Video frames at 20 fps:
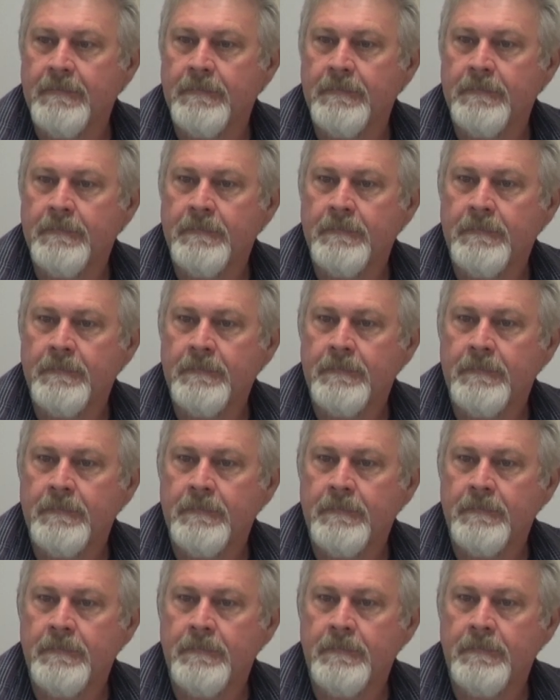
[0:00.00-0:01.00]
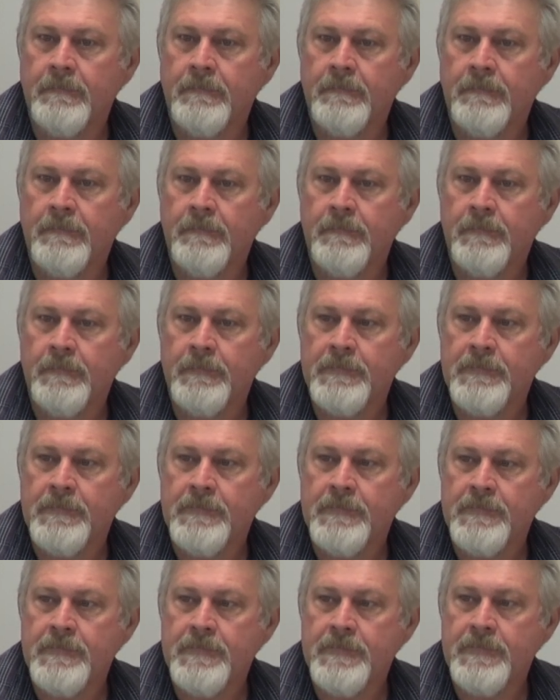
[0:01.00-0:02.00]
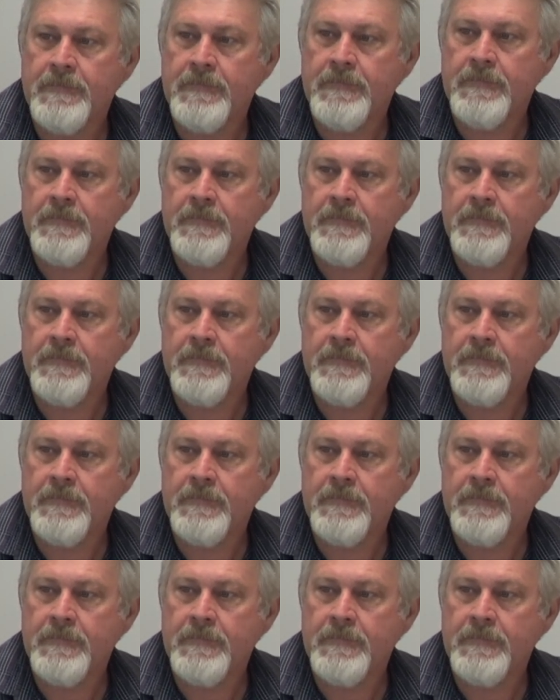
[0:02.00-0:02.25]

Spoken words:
No one is speaking in this clip.